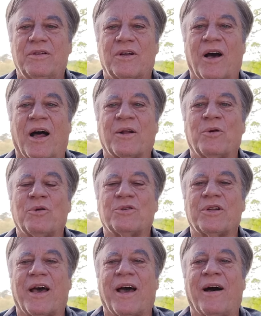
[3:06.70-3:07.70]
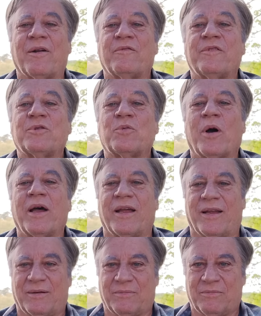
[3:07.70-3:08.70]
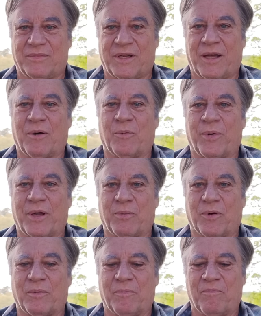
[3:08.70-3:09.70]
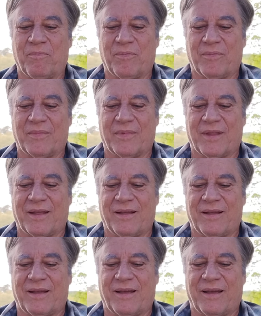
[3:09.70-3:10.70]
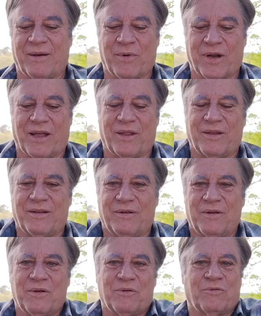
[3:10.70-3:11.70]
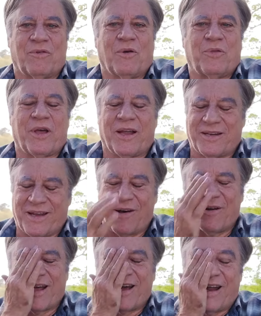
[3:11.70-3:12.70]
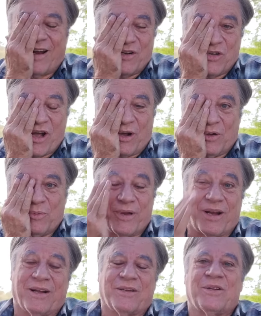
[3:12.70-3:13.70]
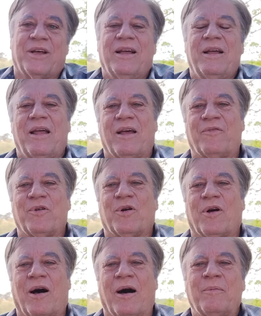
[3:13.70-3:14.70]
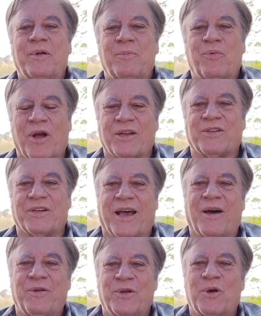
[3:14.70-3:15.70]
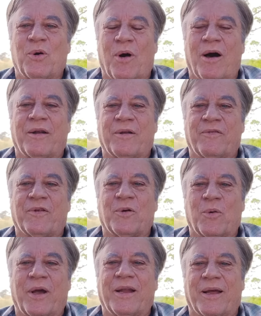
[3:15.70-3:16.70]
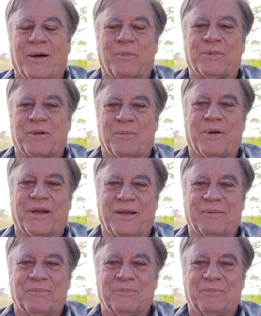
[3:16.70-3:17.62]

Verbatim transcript: God goes out of his way to help people. And when I wrote that down, I kind of chuckled because if you're omnipresent, how do you go out of your way to help somebody?